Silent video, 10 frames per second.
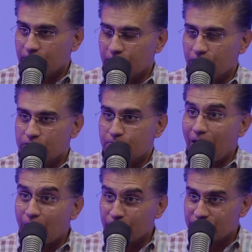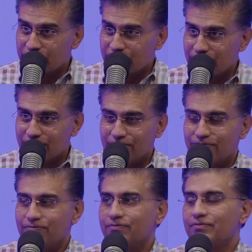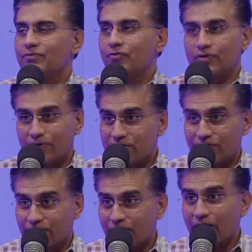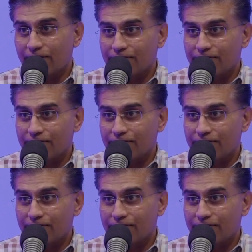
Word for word: your spouse. Mm-hmm for the rest of your life.